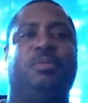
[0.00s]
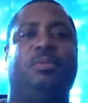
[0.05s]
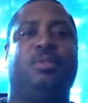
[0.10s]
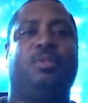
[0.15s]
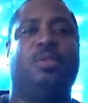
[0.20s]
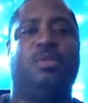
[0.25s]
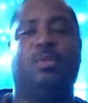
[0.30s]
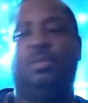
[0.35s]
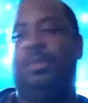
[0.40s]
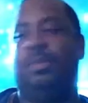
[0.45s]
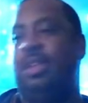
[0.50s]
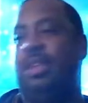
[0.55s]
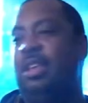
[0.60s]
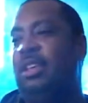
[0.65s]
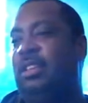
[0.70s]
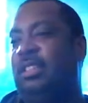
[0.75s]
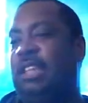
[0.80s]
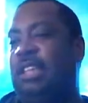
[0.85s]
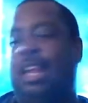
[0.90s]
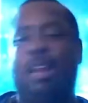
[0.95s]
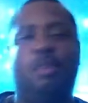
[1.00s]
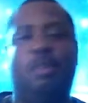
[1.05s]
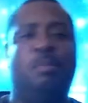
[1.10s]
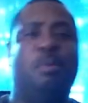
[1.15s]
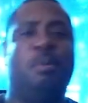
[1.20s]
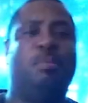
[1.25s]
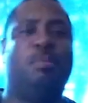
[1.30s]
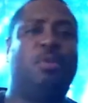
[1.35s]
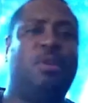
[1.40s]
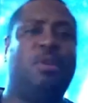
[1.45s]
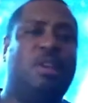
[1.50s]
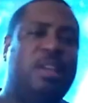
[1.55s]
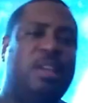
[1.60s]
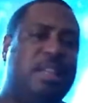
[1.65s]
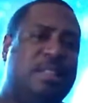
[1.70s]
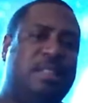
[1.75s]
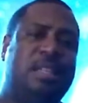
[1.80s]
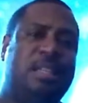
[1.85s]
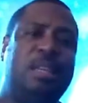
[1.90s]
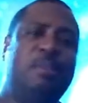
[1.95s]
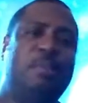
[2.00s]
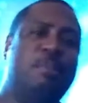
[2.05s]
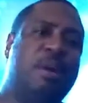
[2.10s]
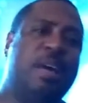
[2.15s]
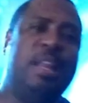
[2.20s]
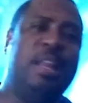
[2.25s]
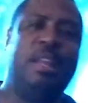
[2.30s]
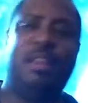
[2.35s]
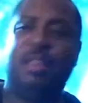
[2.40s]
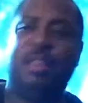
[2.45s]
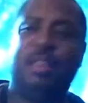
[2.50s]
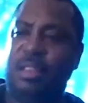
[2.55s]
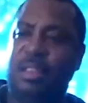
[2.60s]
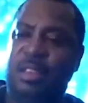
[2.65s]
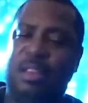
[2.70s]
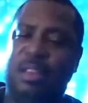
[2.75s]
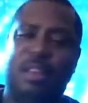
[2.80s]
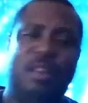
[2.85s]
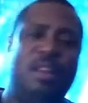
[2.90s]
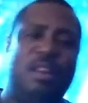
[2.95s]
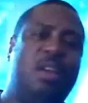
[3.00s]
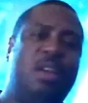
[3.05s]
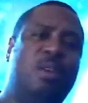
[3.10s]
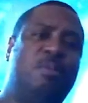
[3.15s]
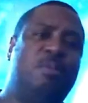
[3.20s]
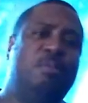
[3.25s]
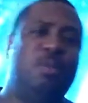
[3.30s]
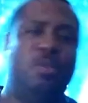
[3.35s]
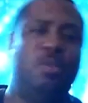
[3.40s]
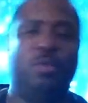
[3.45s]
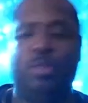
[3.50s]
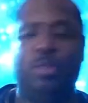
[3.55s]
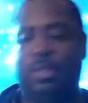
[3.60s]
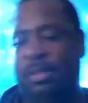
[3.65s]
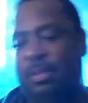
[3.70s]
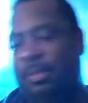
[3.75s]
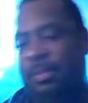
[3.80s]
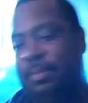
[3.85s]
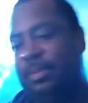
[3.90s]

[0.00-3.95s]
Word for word: So shout out to my boy T Money and Nail Muse.